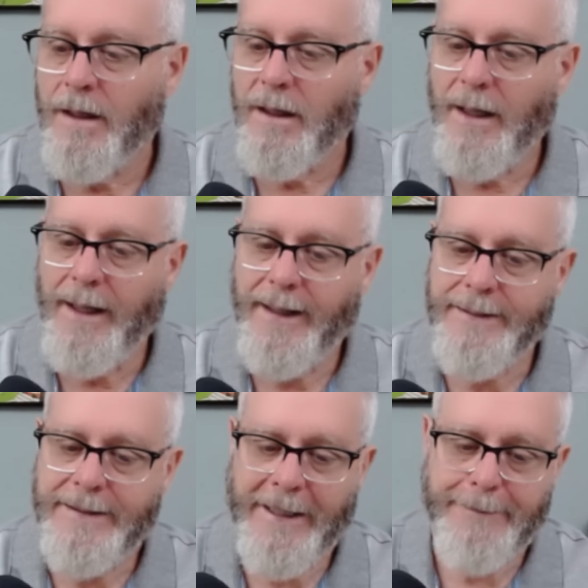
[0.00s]

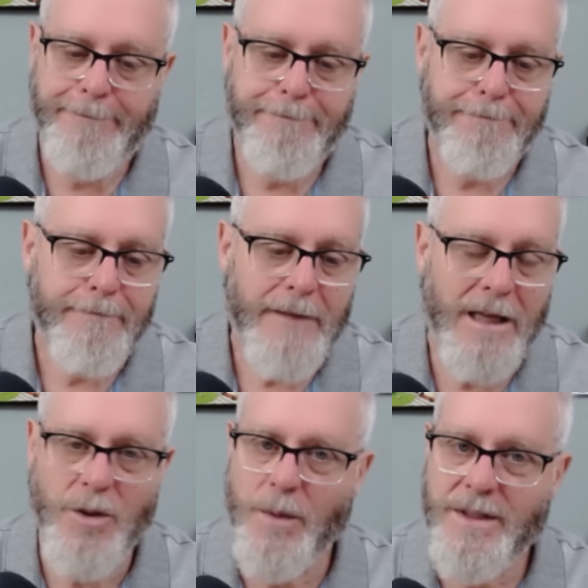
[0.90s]
And
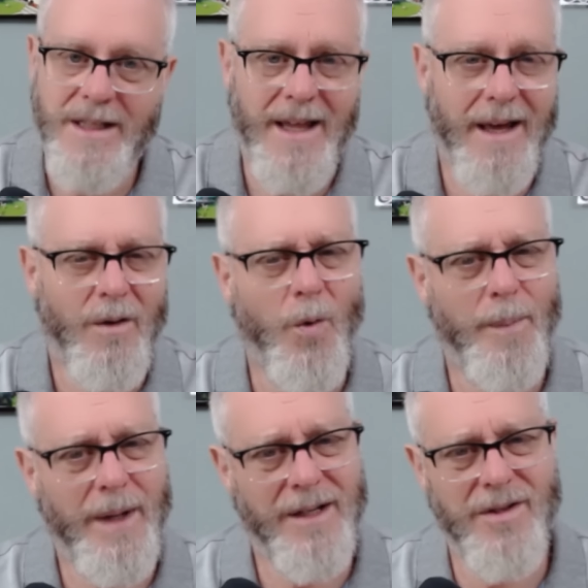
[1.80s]
so we see that whole
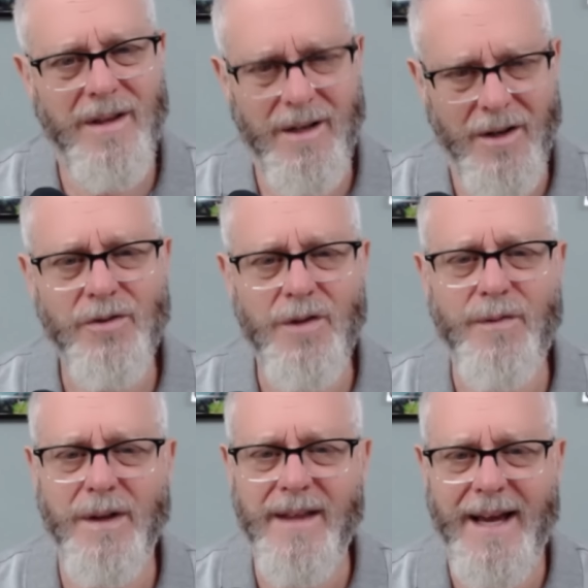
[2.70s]
picture there. Don't you
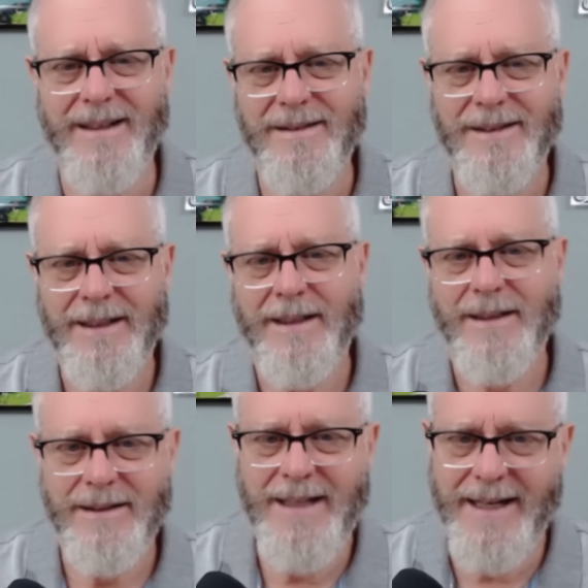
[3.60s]
feel that
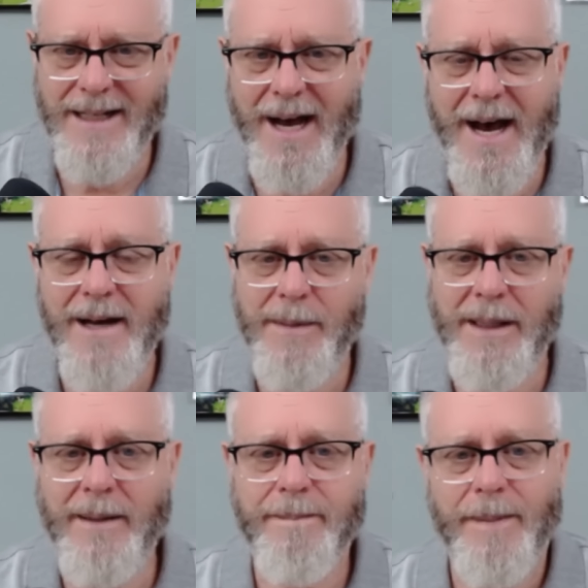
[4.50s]

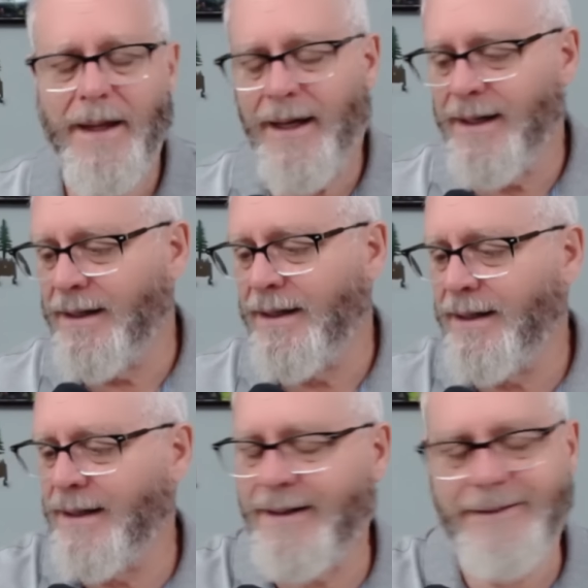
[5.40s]
dichotomy? And
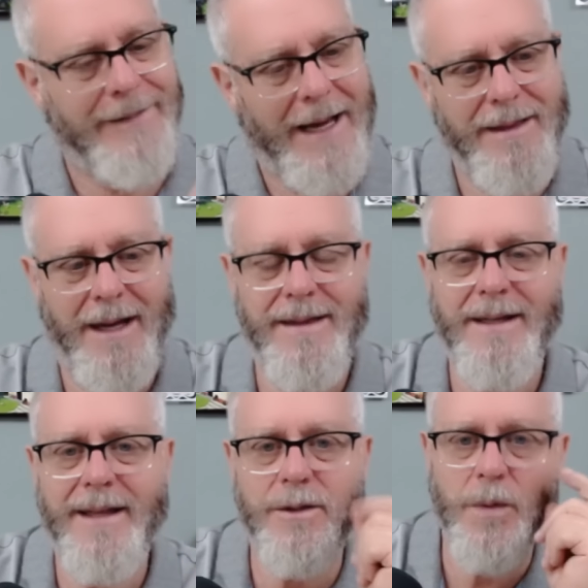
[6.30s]
I
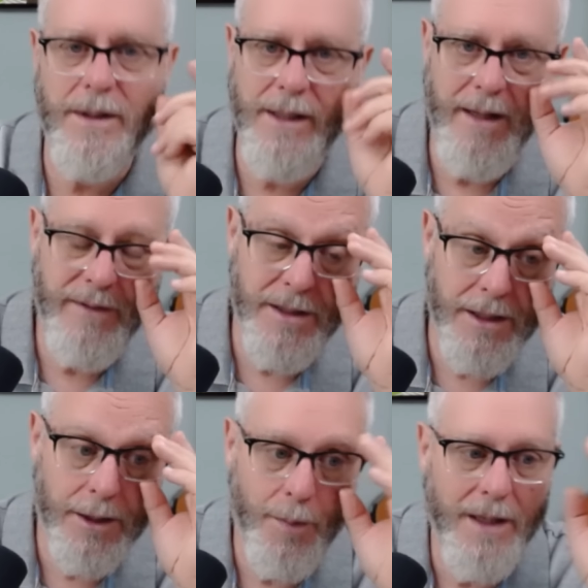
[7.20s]
think that's what David is
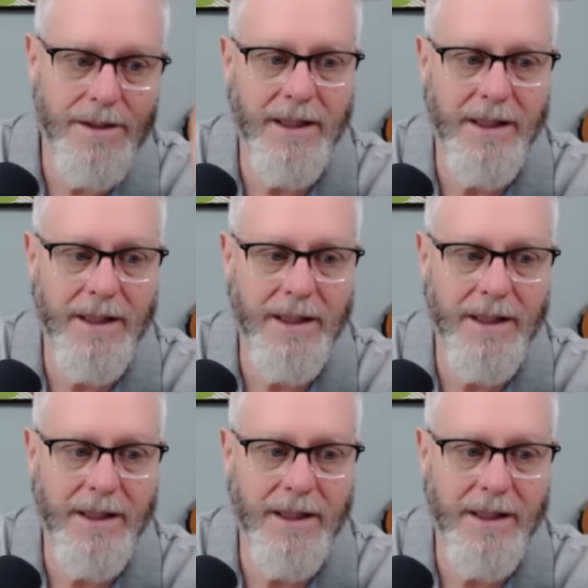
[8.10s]
expressing